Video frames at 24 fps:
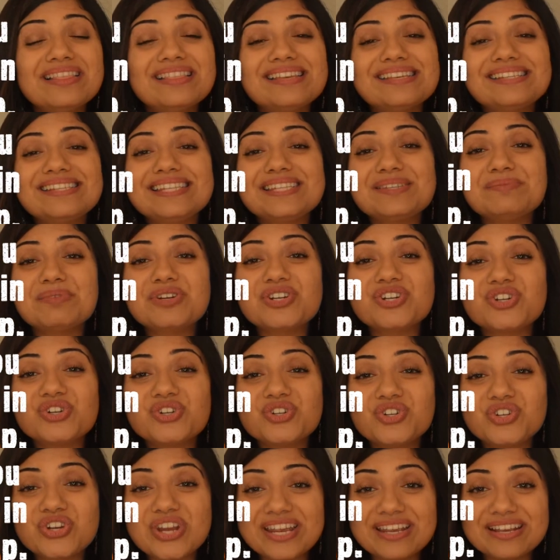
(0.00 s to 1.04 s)
this is
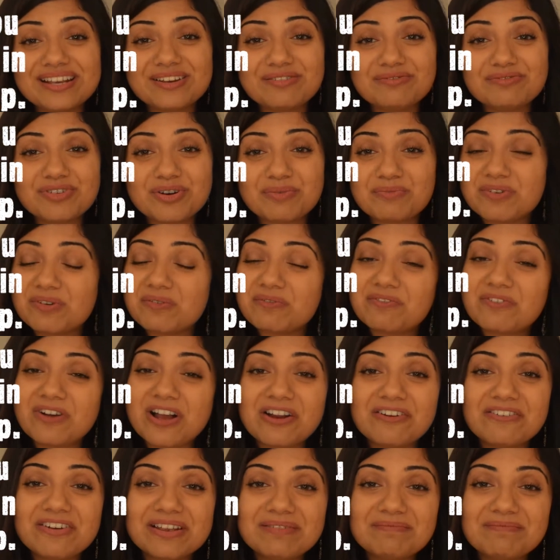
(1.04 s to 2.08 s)
Michelle Jacob from
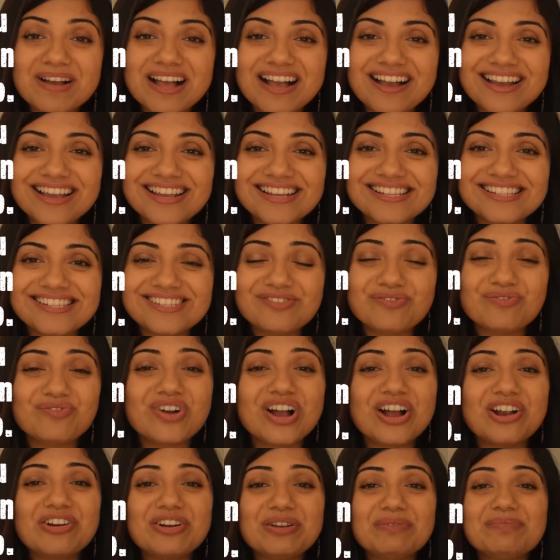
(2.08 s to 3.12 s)
Rewiring Minds.
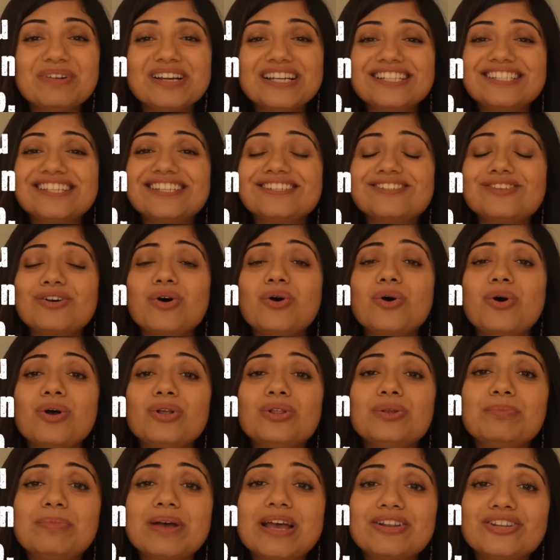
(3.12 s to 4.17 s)
Rewiring Minds is
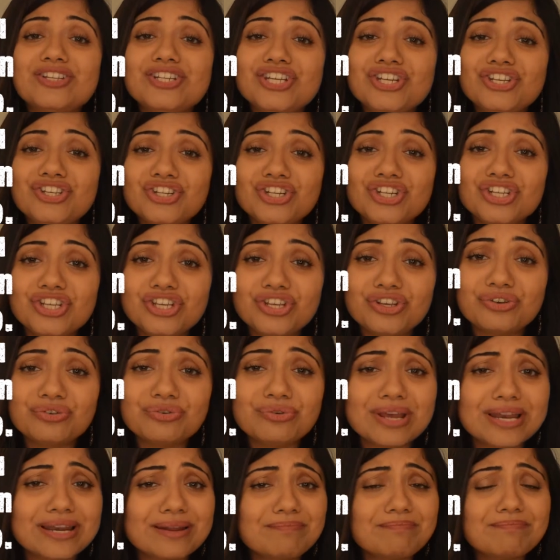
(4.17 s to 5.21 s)
all about teaching you
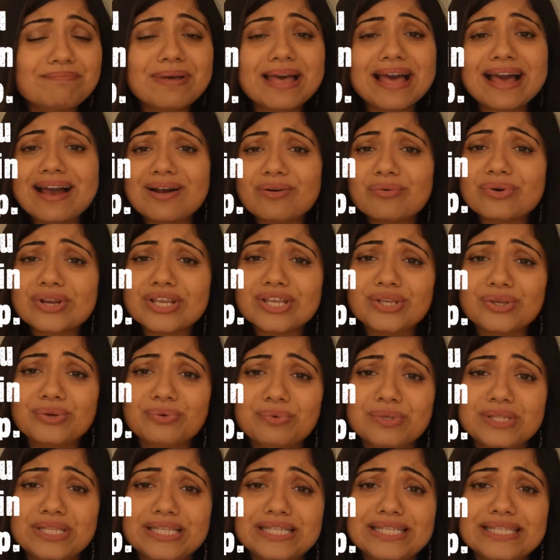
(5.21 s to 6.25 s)
and empowering you
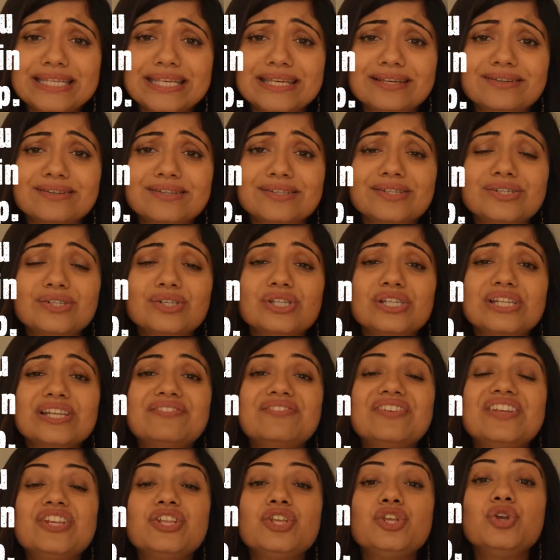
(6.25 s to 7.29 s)
with the skills to
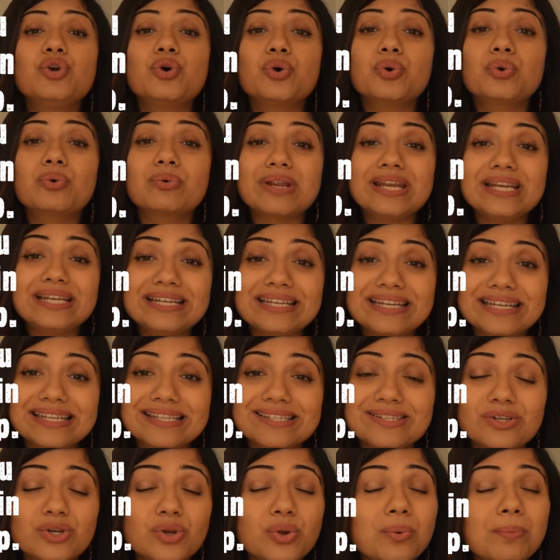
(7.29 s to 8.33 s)
live in your
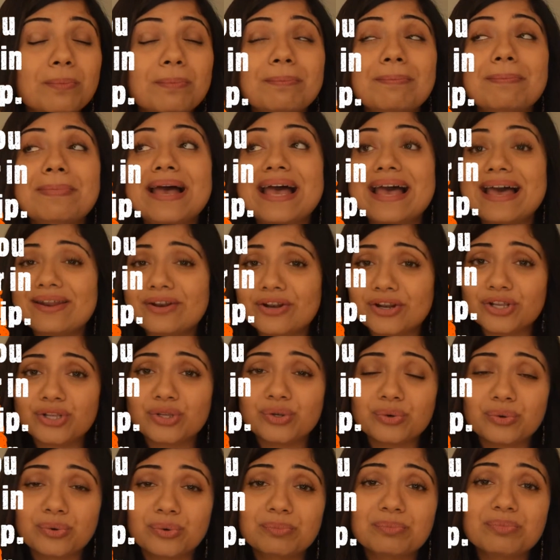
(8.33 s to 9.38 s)
greatness no matter
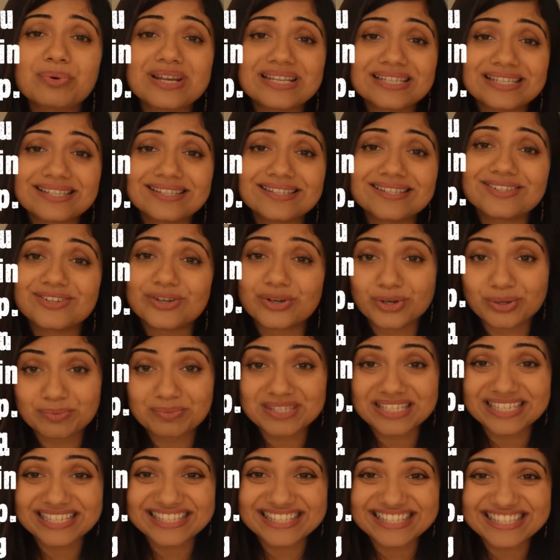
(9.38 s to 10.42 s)
your present
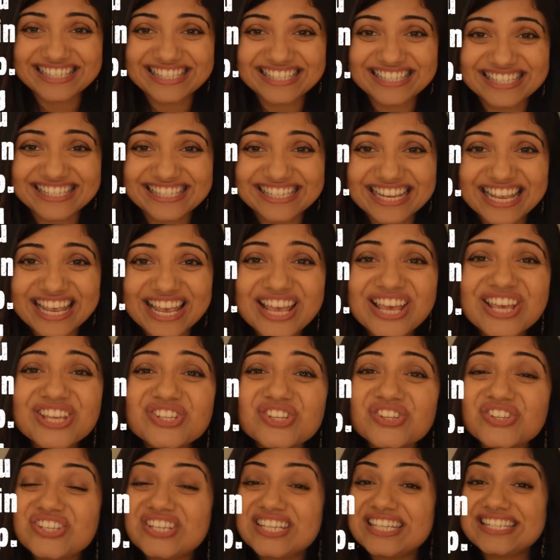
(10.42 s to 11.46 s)
circumstances.
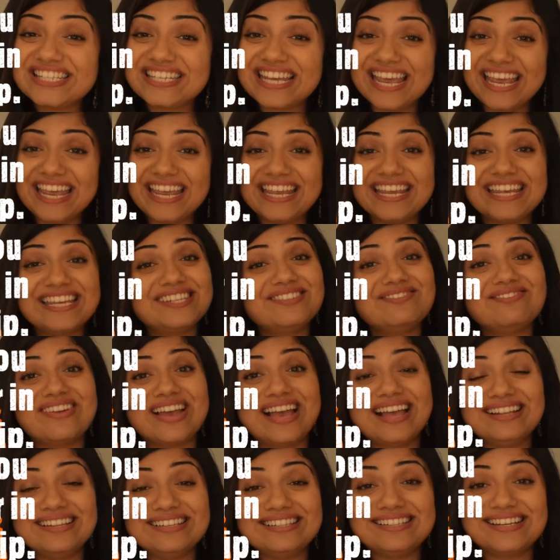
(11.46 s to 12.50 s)
So today is
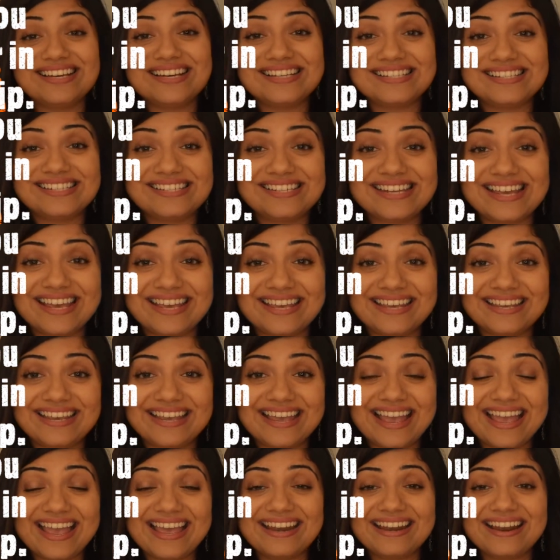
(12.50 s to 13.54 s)
Valentine's
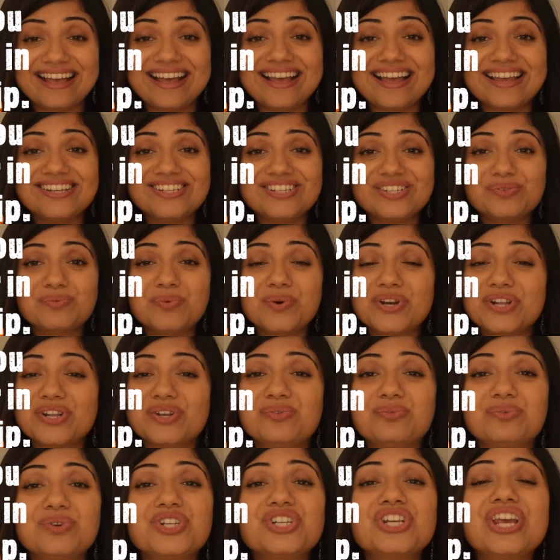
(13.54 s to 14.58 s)
Day, and I just wanted
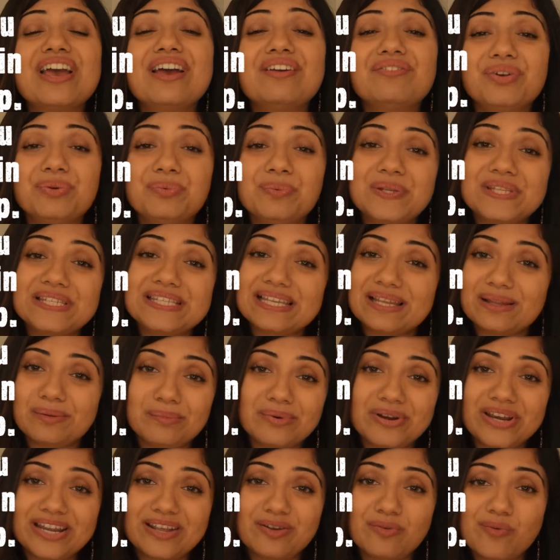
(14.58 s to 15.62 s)
to wish everyone
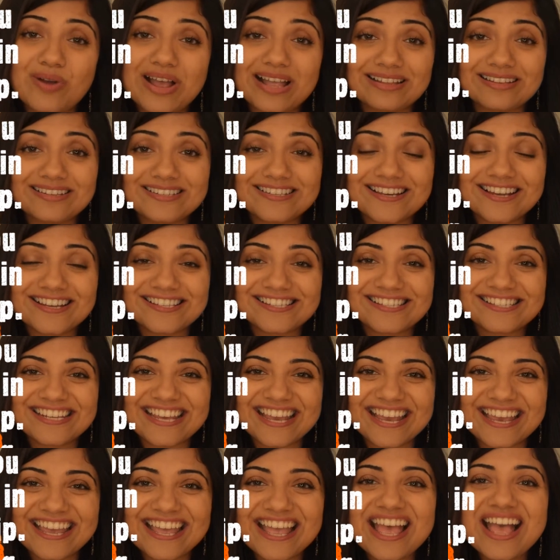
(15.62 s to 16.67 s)
celebrating Valentine's
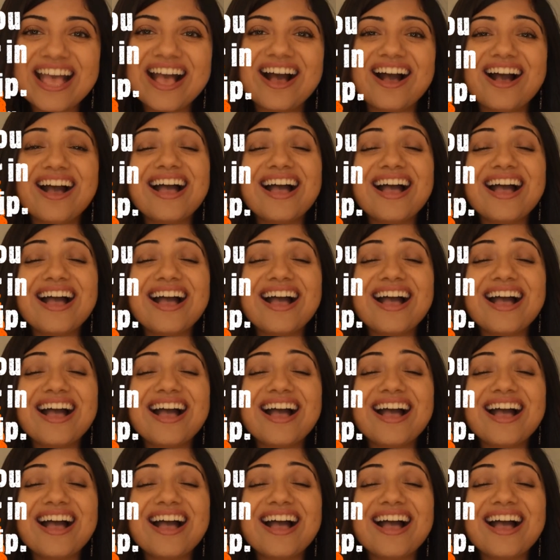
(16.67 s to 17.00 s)
Day a